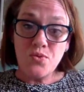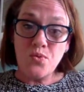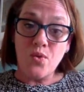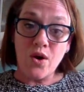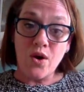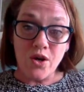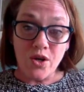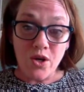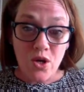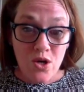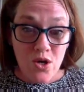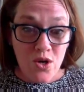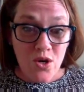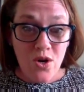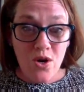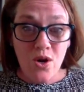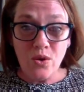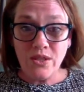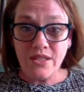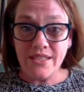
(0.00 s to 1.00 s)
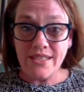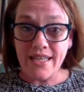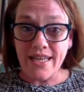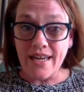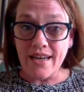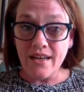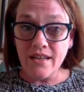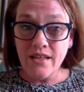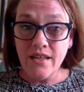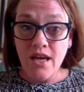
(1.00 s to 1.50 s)
word,
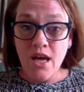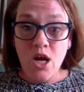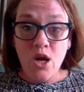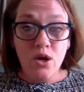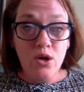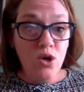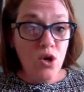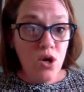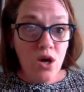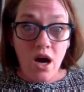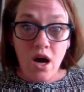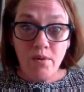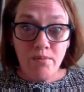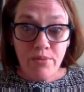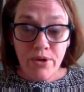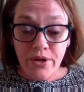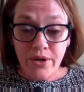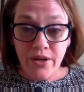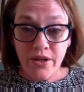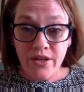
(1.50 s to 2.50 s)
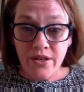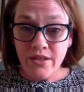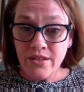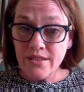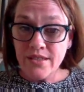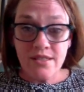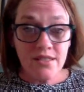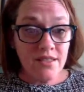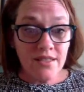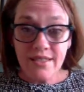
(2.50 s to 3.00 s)
l'hôtel. Le hamburger
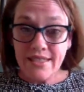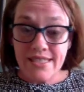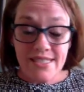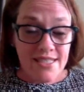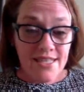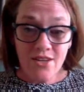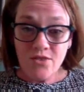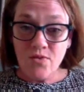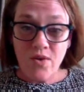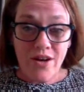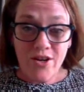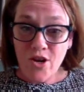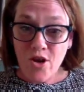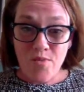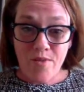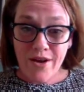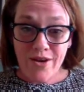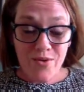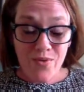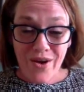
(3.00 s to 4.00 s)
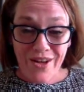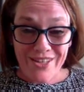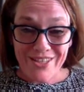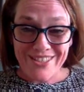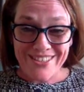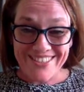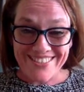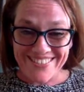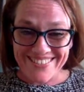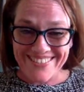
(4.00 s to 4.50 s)
isn't going to sound right no matter what you
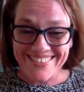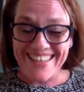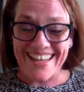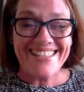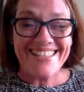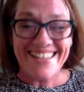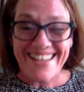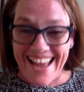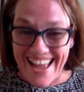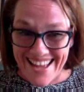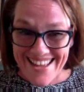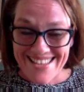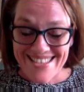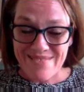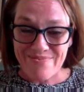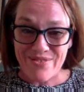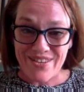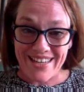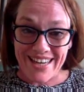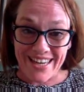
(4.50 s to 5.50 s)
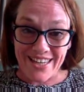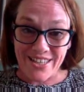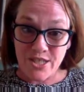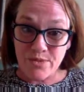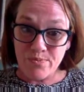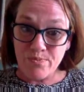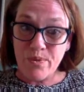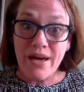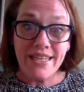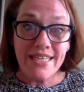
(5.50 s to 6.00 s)
do. That's an aspirate H,
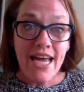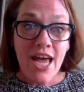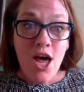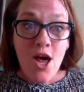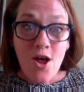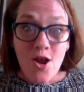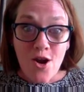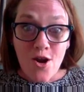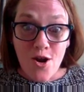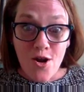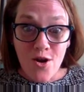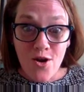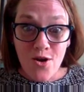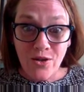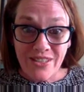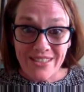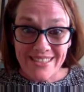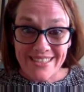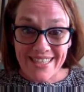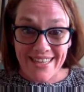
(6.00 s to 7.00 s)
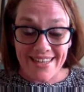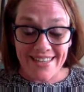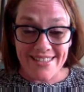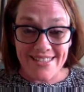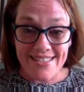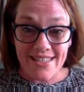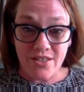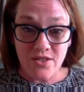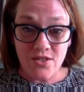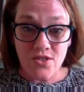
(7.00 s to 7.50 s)
but l'hôtel
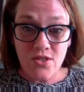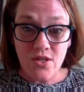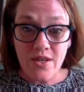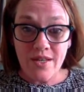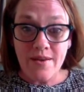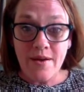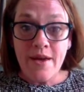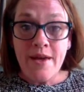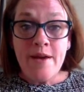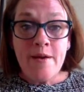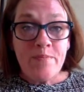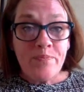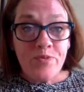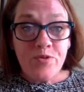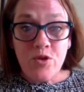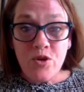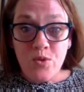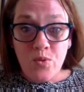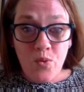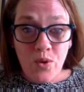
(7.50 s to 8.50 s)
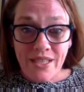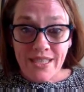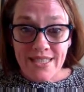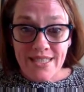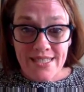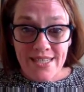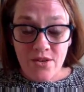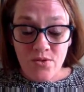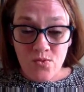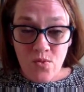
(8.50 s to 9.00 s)
sounds good. So it wouldn't
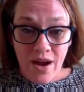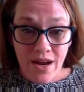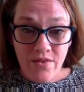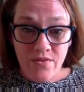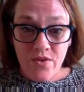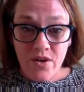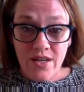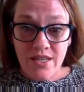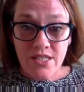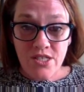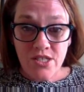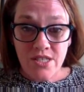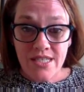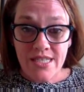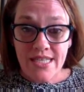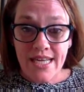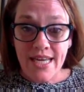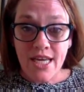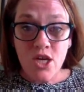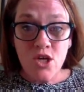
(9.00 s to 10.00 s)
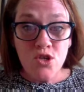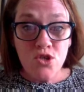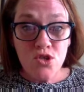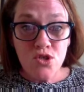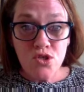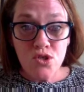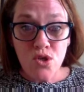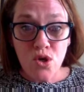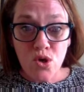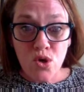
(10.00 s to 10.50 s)
sound right for us to say
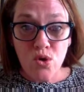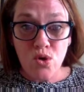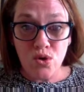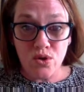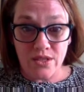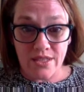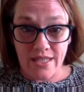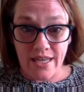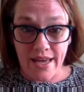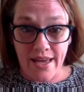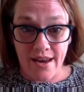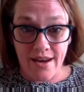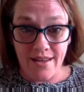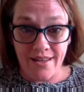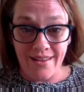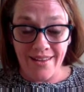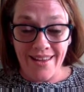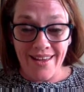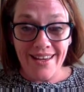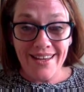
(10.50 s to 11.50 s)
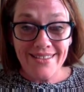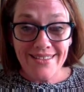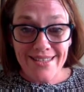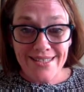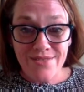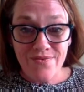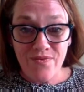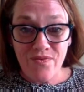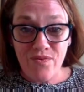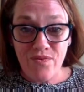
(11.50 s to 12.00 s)
ce hôtel. It
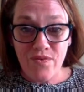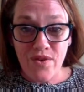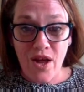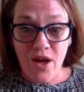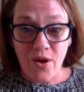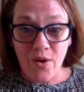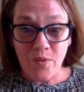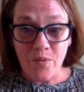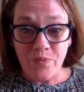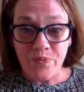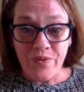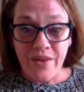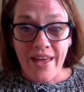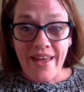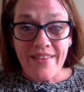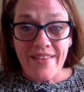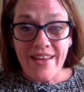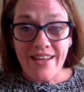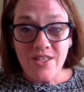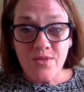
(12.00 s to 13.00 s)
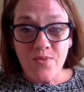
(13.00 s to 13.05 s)
doesn't flow. That's